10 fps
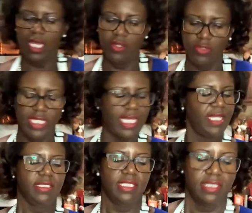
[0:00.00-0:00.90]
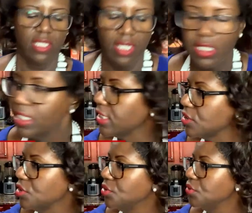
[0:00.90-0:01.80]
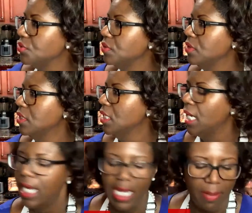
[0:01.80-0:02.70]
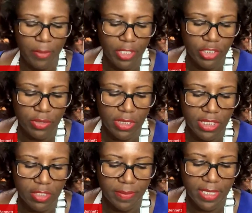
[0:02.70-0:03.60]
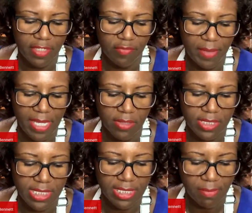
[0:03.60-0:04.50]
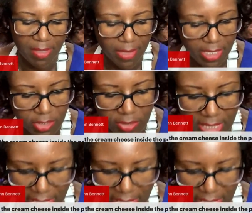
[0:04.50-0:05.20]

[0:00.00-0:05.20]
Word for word: I know Leanne does garlic too. I'm going to do a little bit of bagel seasoning. Maybe I'll do